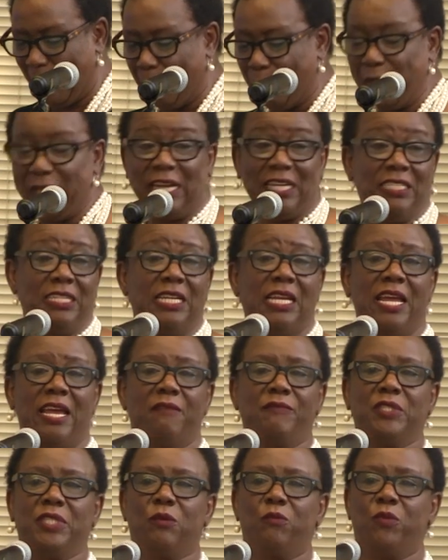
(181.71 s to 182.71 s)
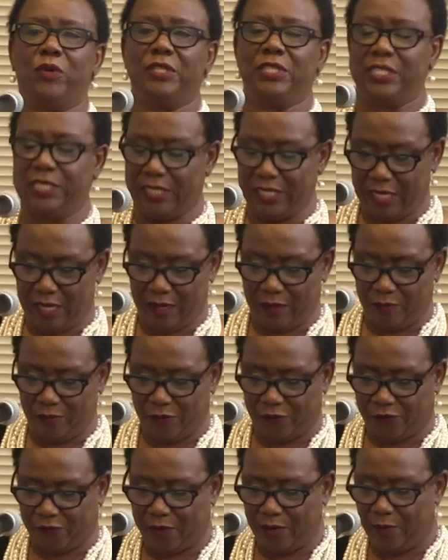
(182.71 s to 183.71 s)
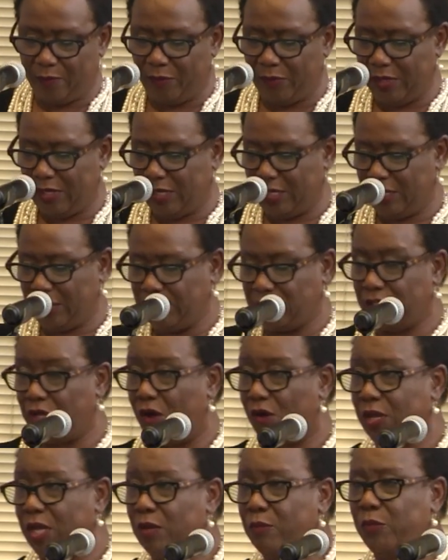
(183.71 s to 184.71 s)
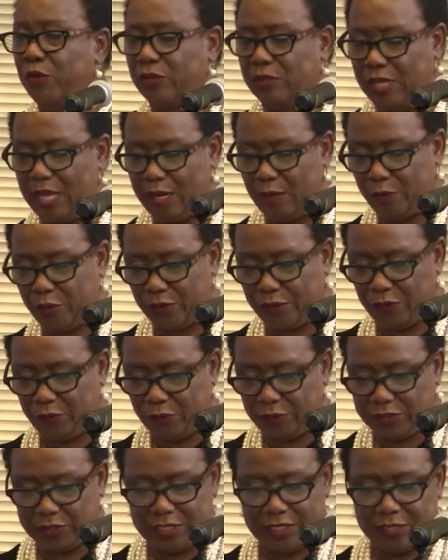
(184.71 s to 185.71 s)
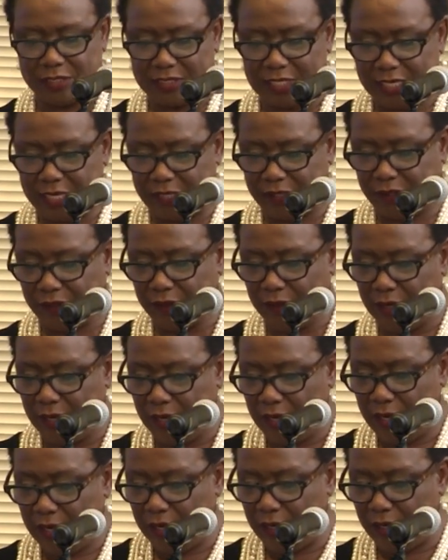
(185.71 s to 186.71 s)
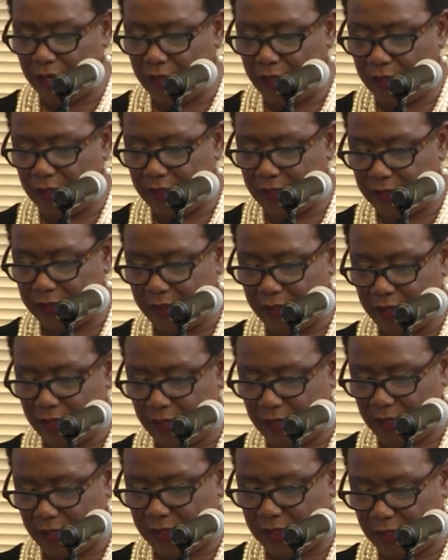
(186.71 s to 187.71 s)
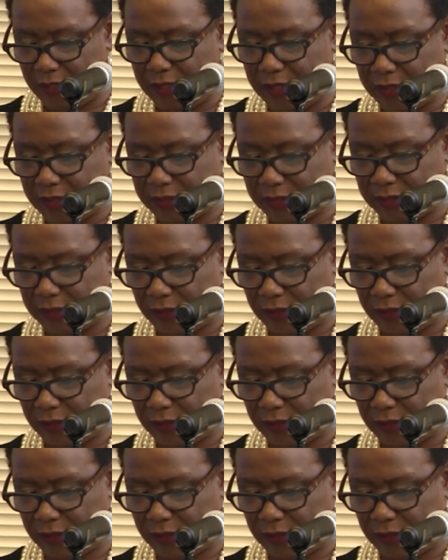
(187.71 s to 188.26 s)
but I did have someone to come from the Talking Book Library, which is here. Uh, in, in this